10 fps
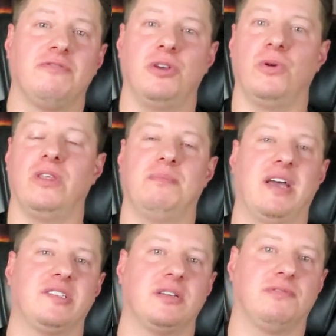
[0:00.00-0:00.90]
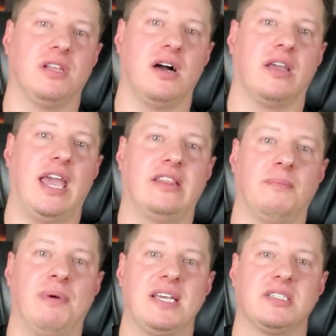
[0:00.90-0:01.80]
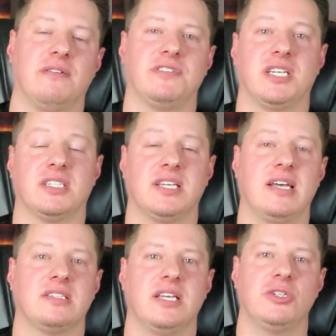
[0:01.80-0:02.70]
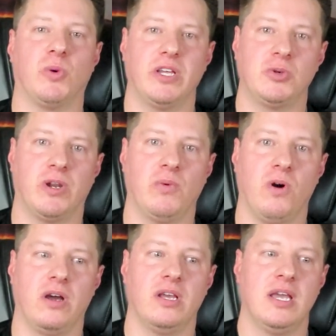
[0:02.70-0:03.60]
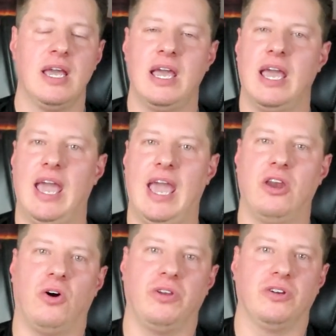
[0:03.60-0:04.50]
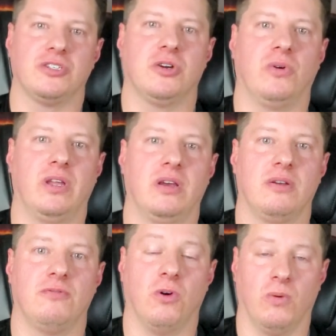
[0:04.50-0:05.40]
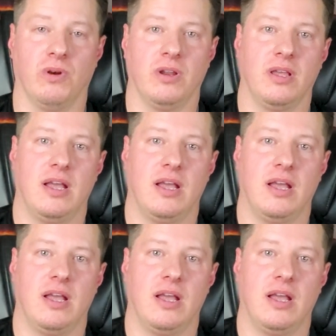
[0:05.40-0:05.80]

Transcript: you the best of luck and the best of success in 2021 and all years going forward.